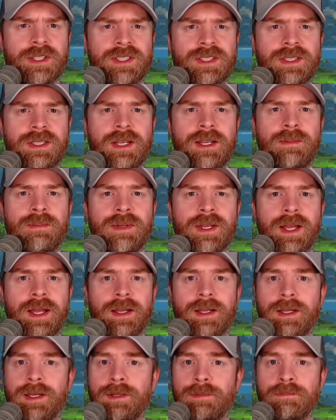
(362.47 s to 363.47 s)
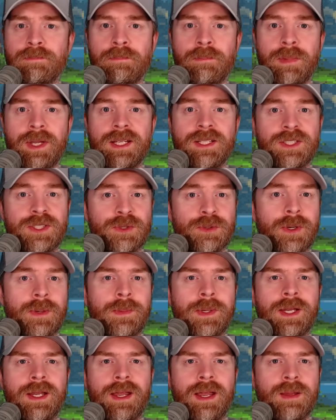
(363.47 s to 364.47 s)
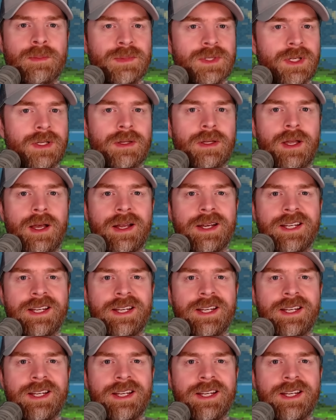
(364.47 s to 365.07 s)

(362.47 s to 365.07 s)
Steam Deck and makes streaming games a lot